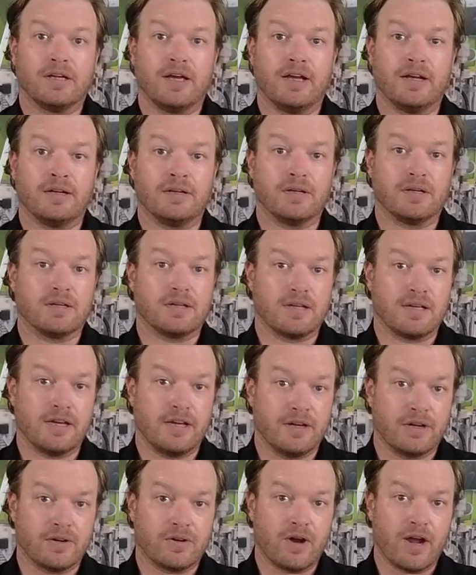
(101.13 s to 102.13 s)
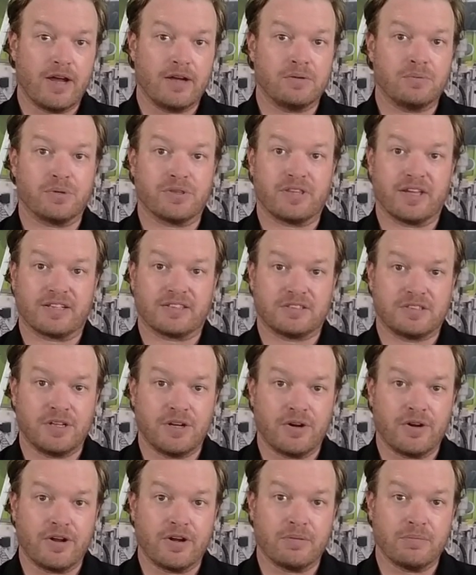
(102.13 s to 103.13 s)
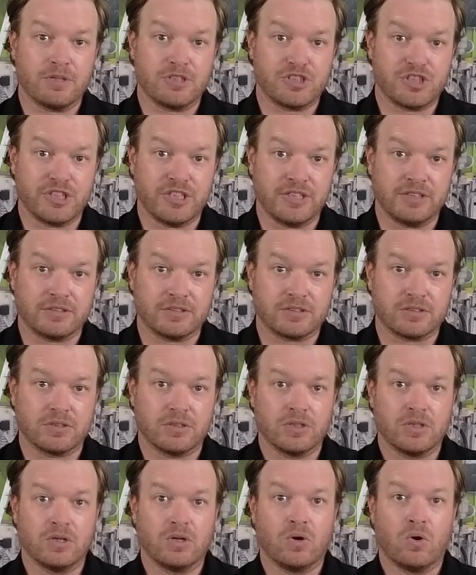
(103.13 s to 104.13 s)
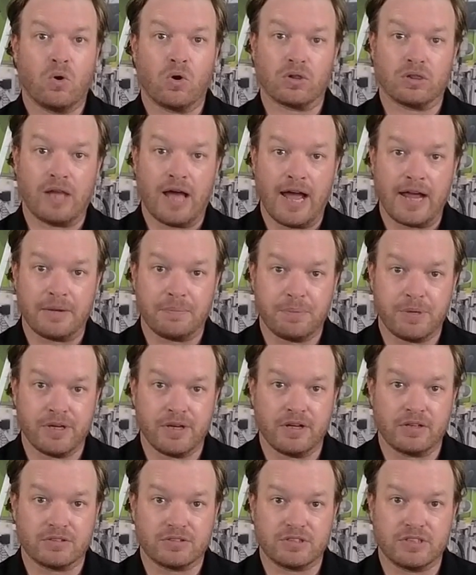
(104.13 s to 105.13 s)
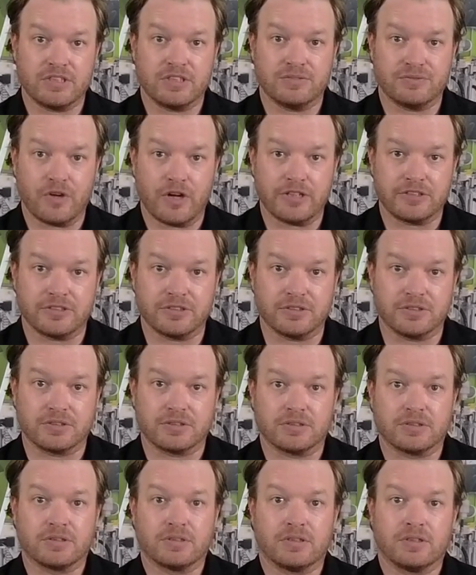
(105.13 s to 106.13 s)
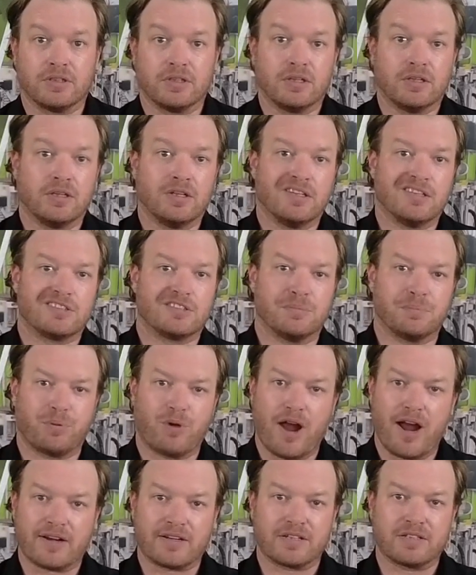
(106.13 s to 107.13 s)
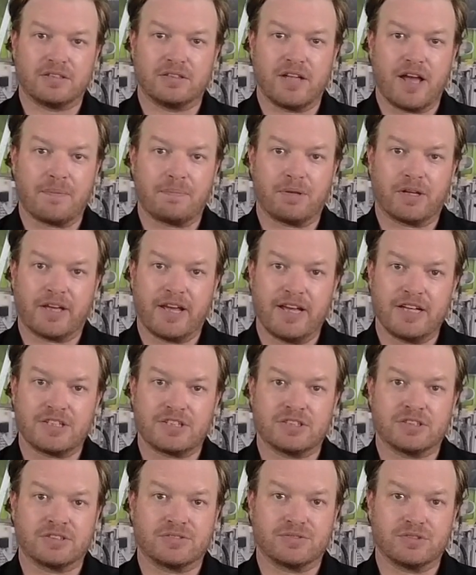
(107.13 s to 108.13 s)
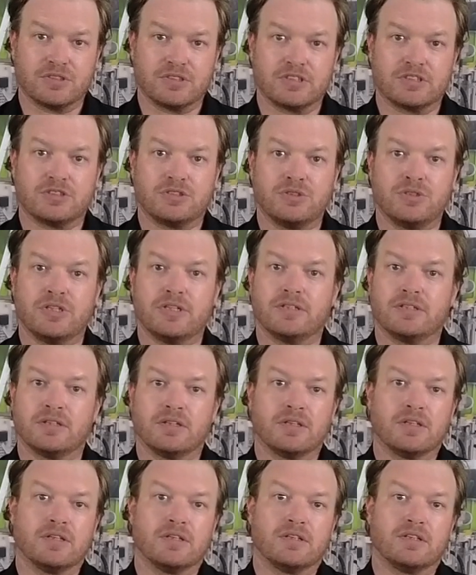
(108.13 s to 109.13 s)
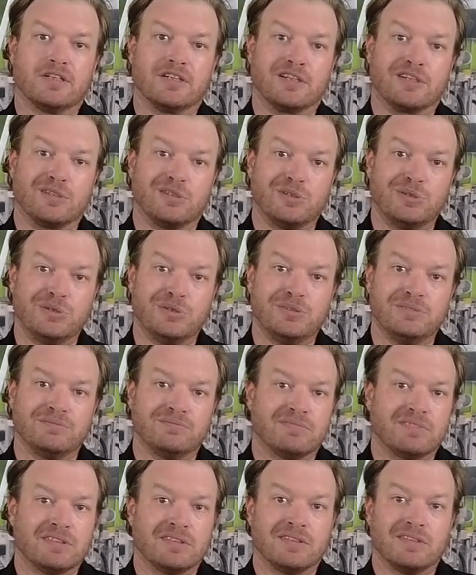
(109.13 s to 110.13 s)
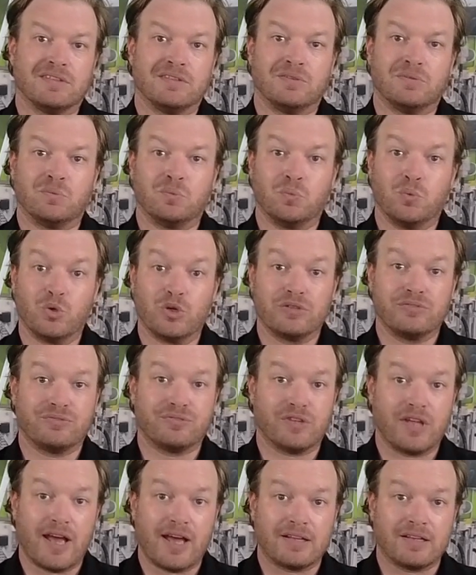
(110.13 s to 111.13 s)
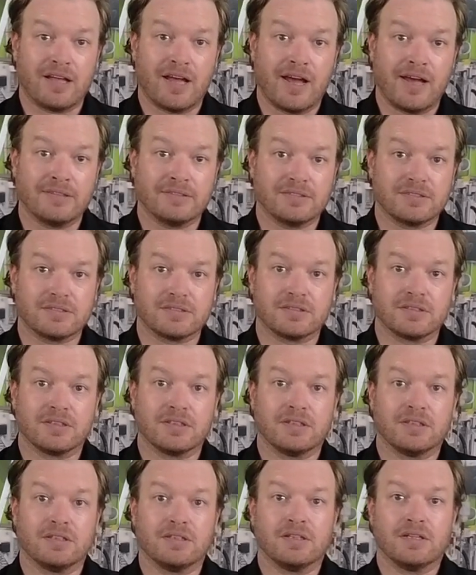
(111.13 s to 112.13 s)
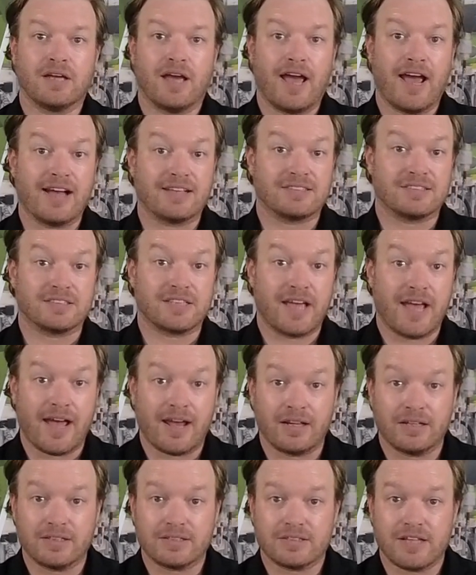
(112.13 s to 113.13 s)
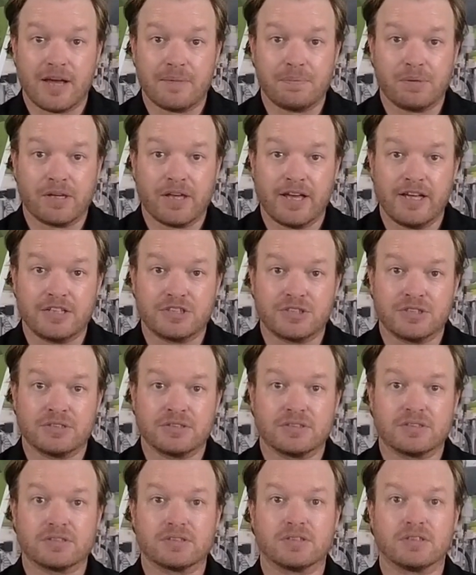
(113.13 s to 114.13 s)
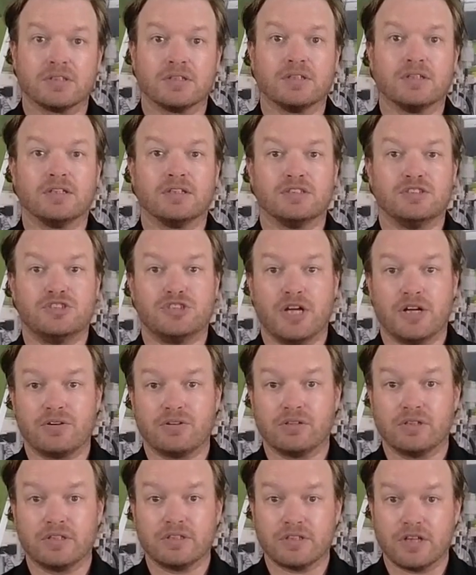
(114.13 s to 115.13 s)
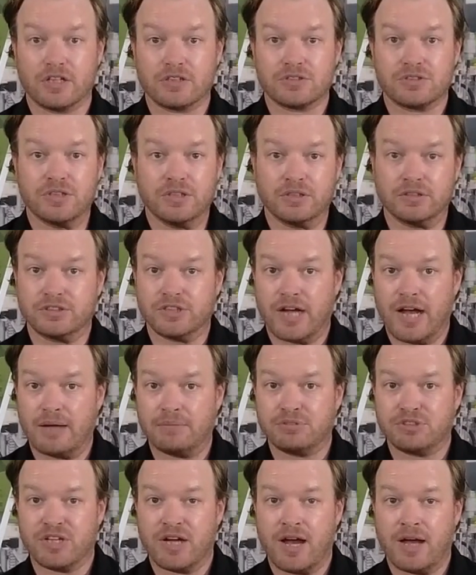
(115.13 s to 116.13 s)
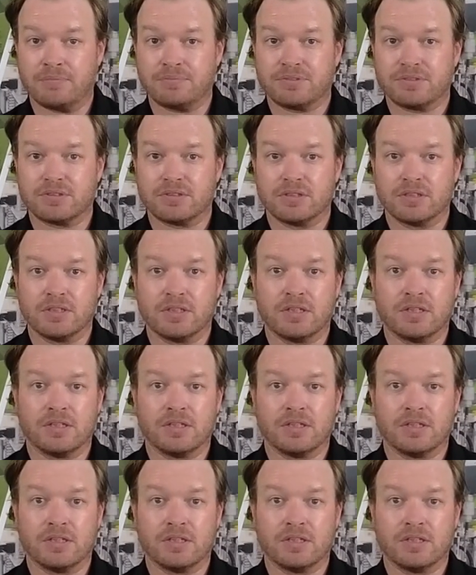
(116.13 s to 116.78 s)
and integrate with exterior machines or line PLC devices. Some practical applications for this unit include wood flat lines, acid catalyst applications, general industrial job shops,